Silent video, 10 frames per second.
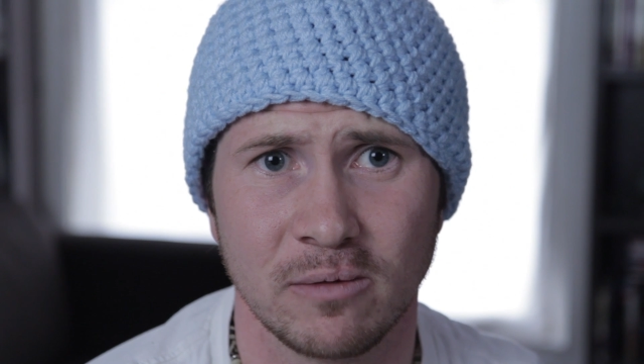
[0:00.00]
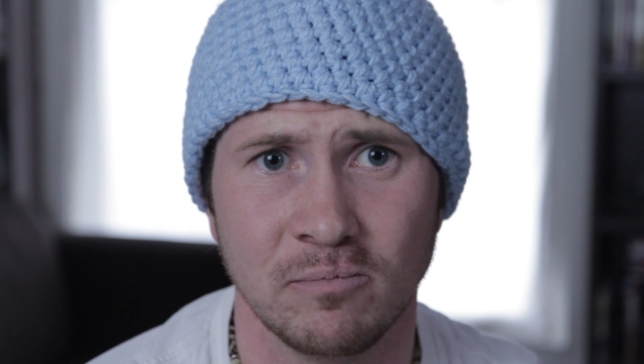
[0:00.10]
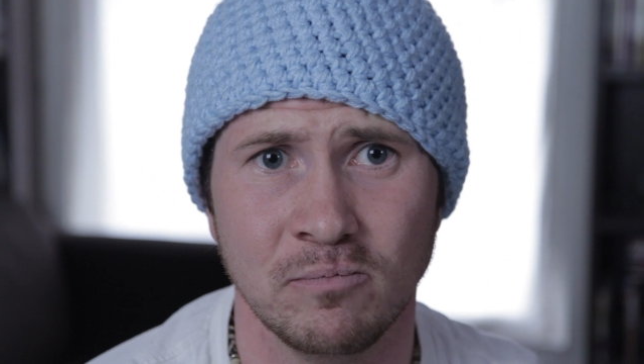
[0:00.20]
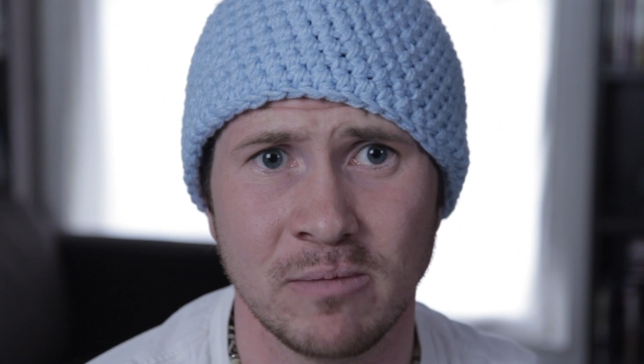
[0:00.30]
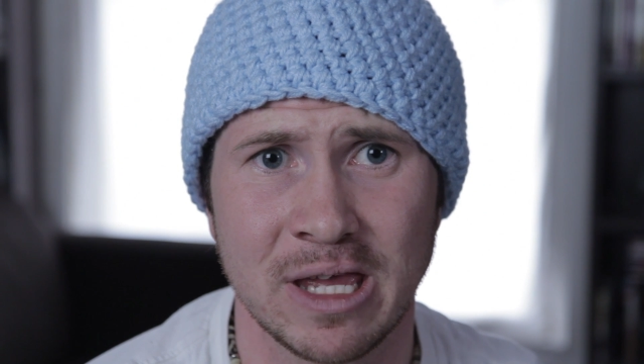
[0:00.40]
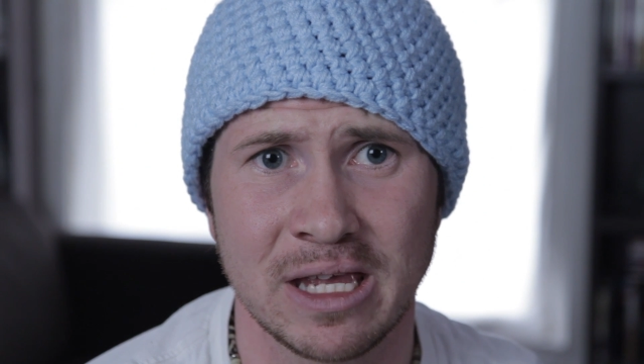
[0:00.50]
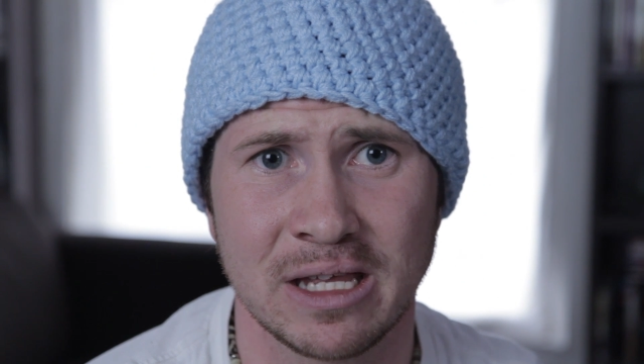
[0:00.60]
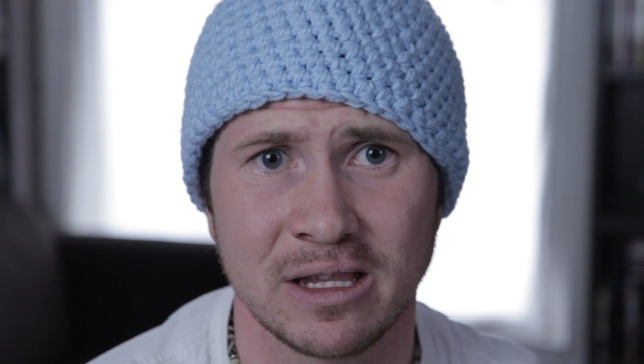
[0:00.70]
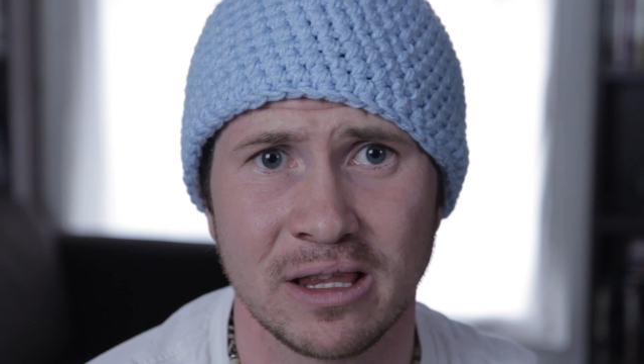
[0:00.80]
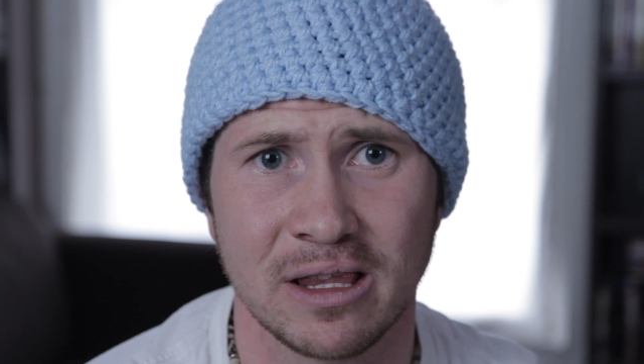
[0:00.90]

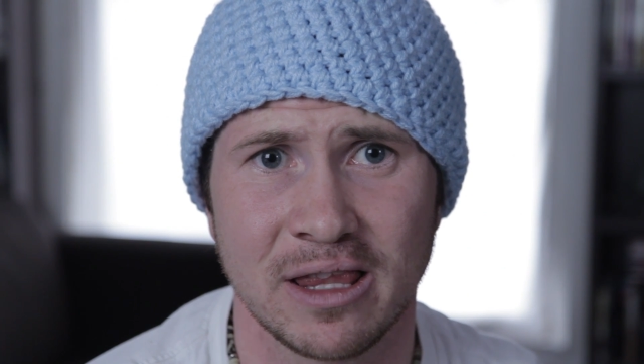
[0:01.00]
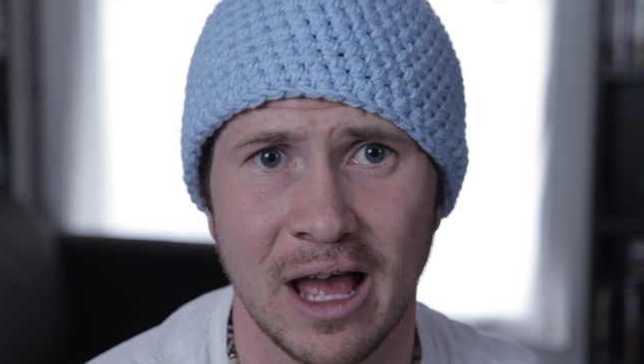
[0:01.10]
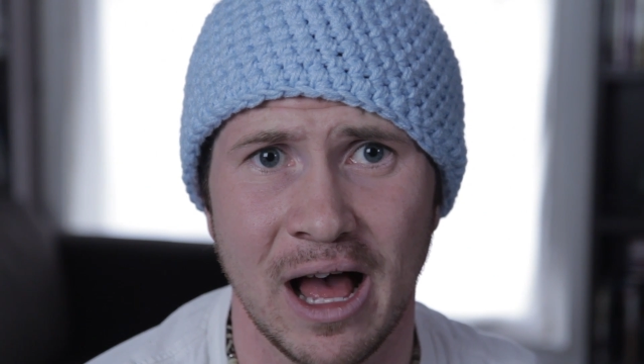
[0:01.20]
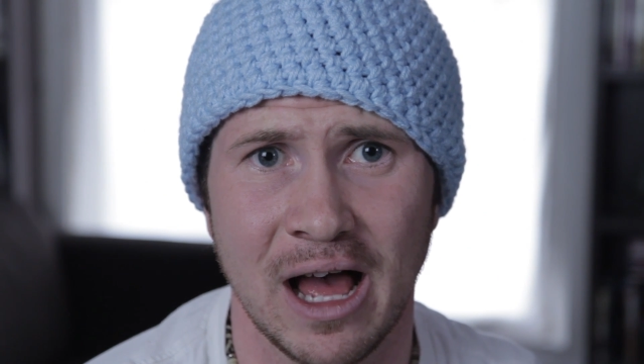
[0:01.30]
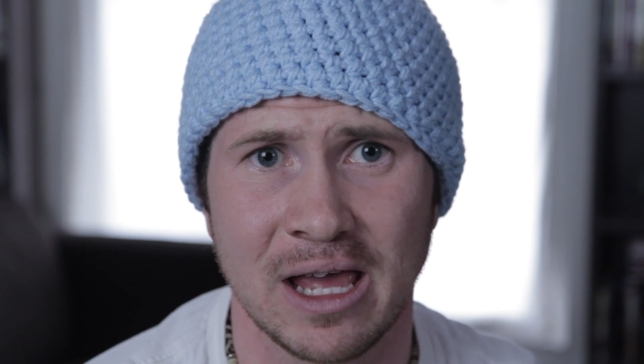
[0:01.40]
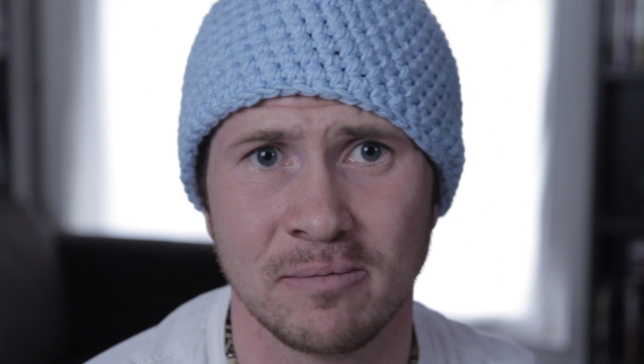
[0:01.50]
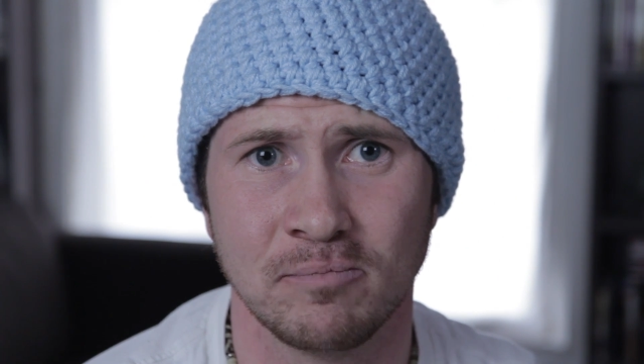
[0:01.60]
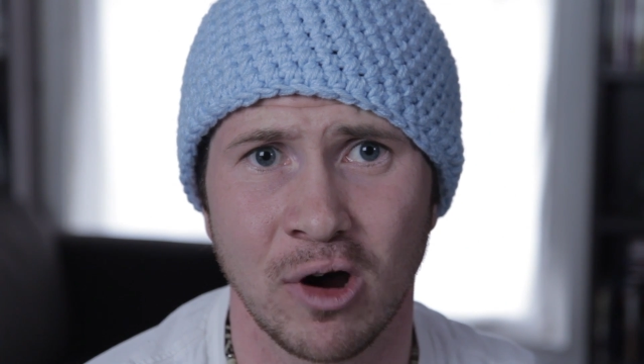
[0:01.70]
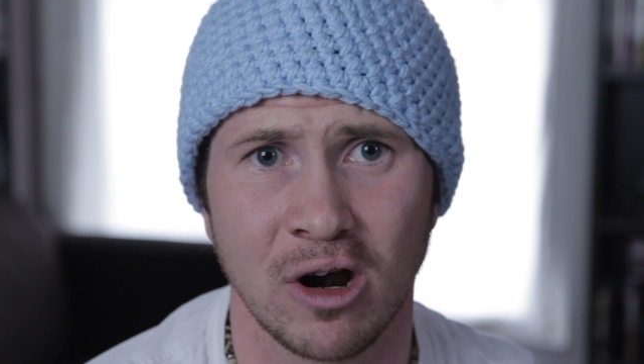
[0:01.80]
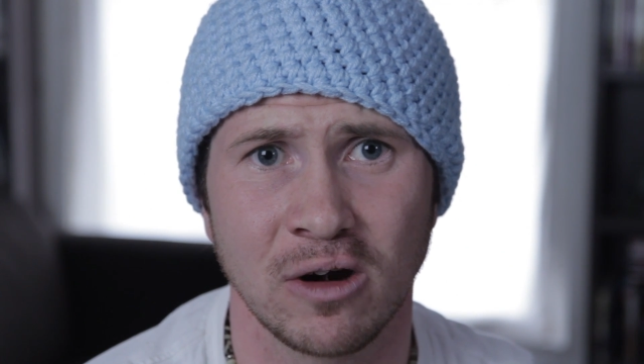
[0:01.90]
mean that I
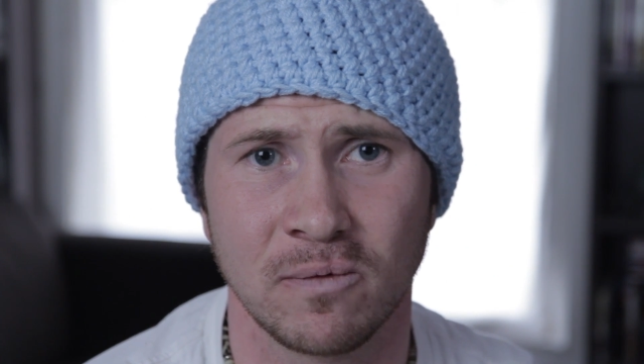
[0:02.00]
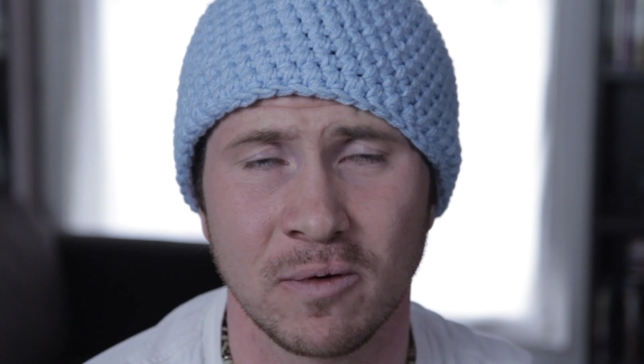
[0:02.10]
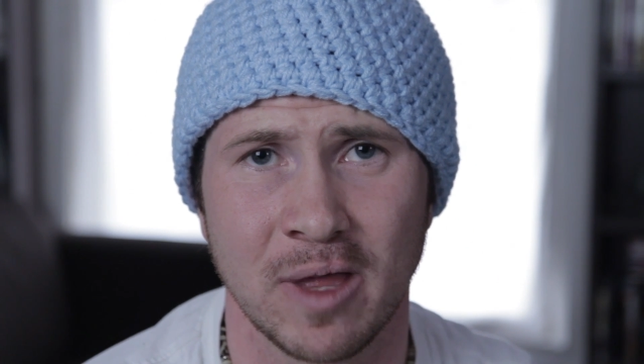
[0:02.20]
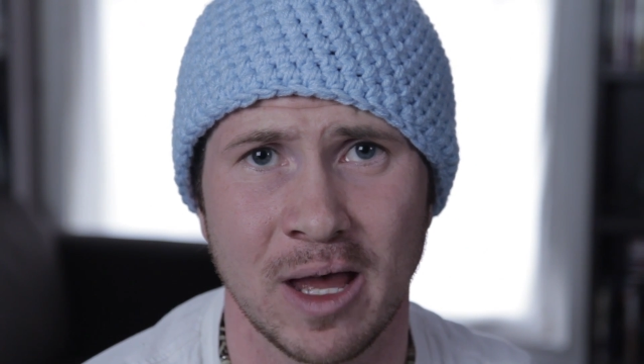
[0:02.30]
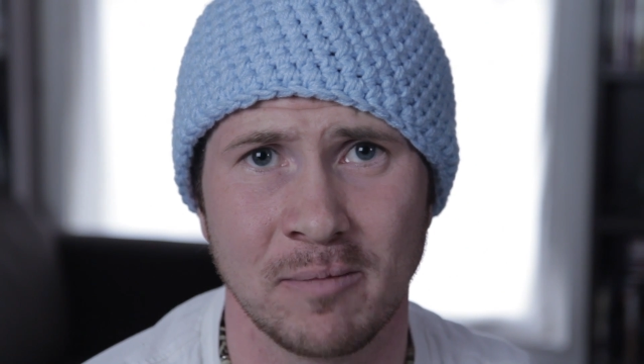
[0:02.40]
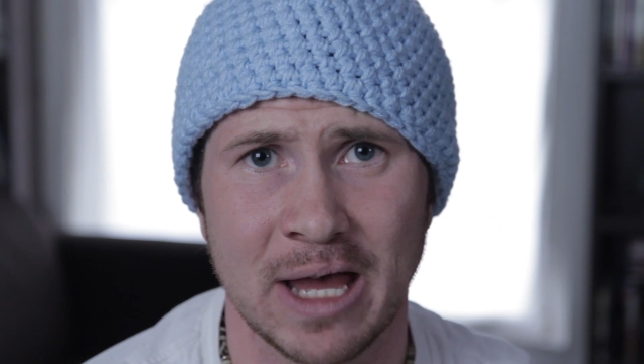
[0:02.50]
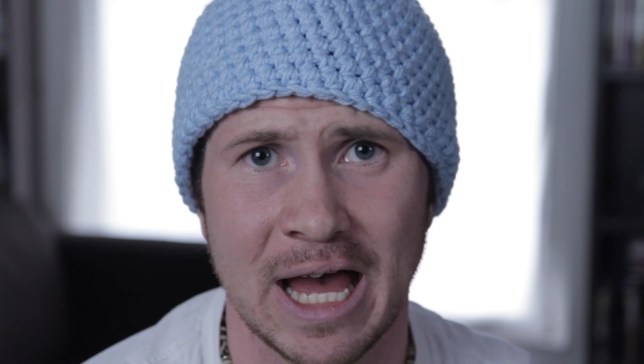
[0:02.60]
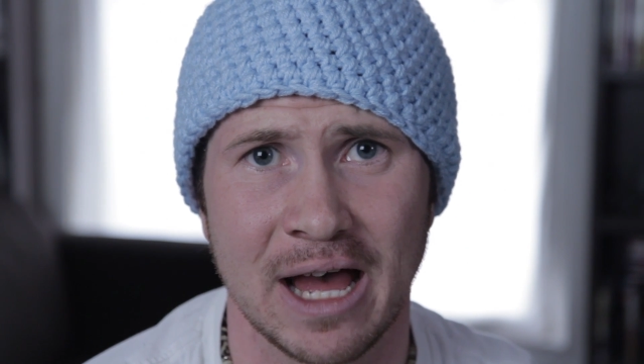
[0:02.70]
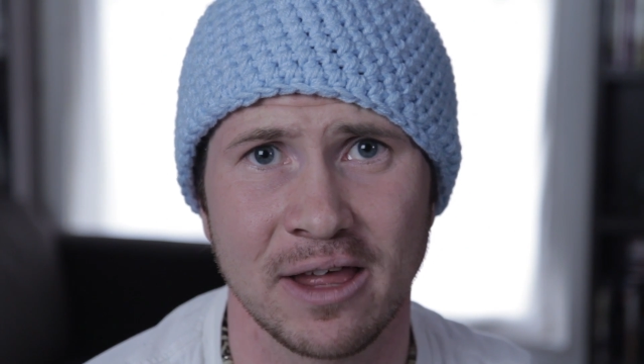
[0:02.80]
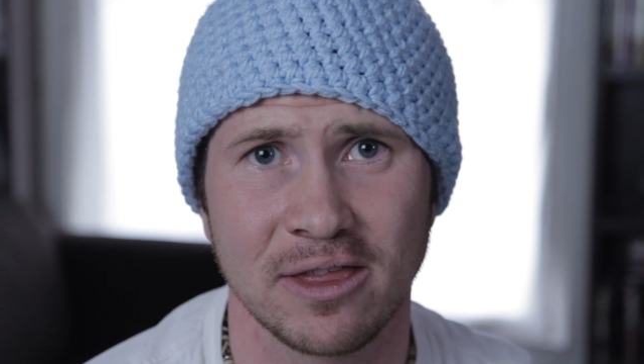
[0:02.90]
am barred from that
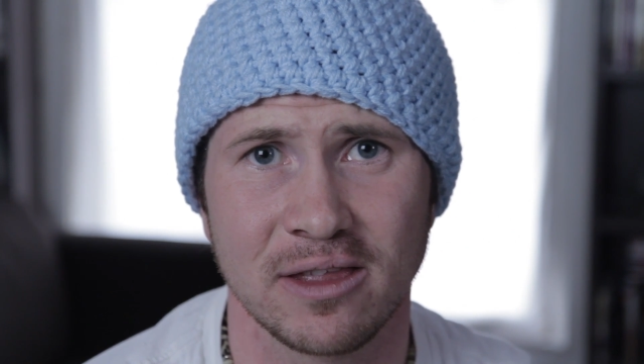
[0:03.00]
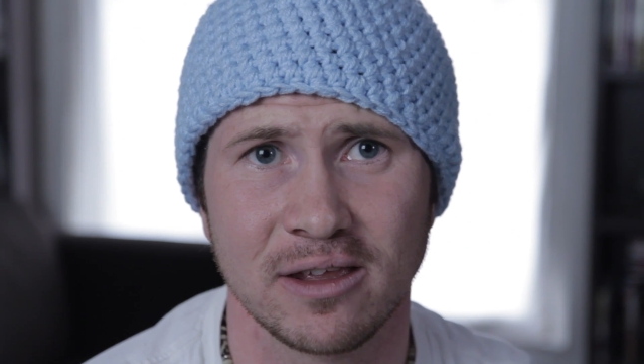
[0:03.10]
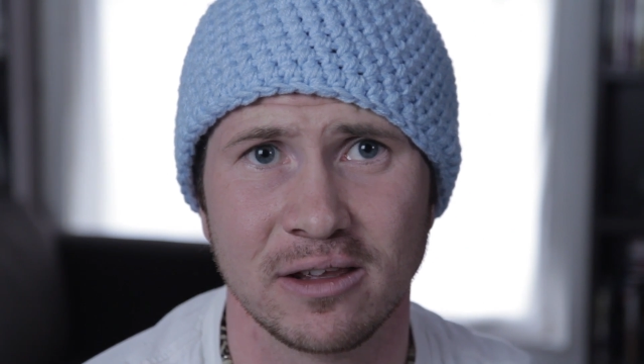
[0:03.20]
path.